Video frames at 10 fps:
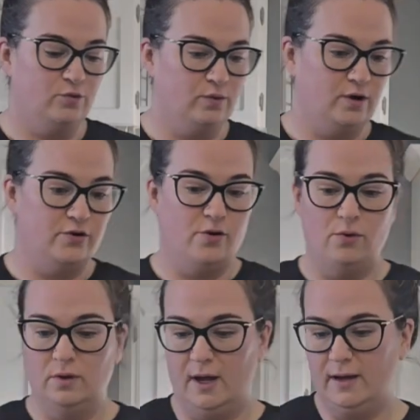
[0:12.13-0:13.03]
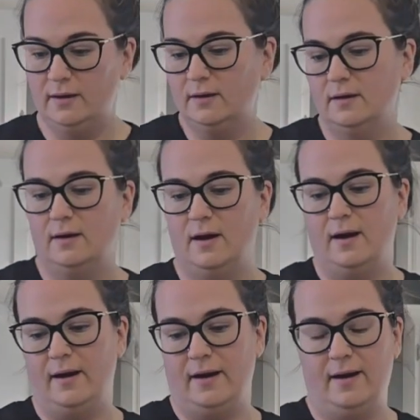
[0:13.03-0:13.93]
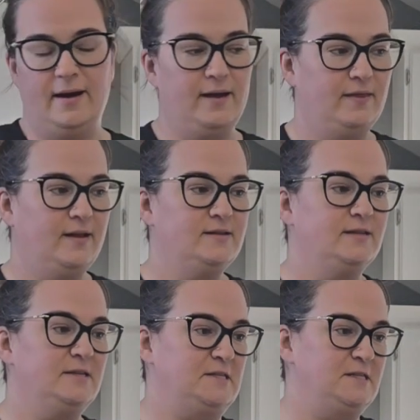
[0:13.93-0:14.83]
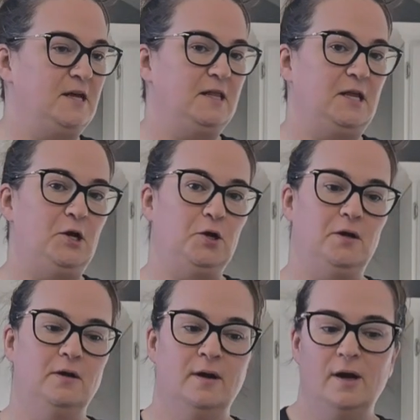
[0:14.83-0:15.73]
granola, and this is a little